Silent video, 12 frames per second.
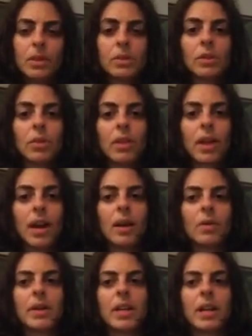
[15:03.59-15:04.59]
so
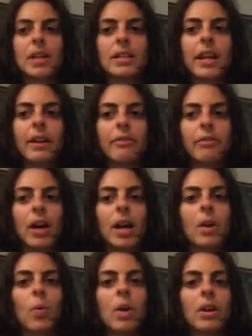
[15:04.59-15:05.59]
that we can
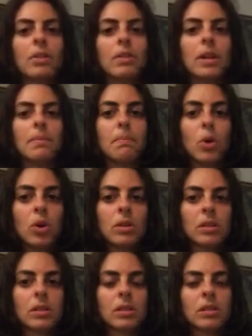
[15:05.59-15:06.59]
identify what you need
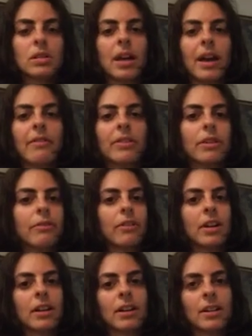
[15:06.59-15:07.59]
most to have a
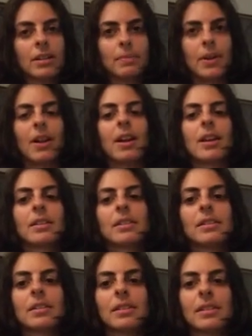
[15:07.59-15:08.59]
different
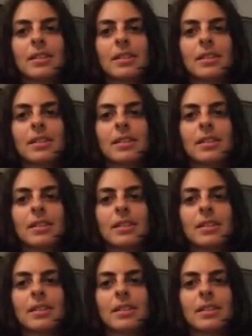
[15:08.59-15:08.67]
experience.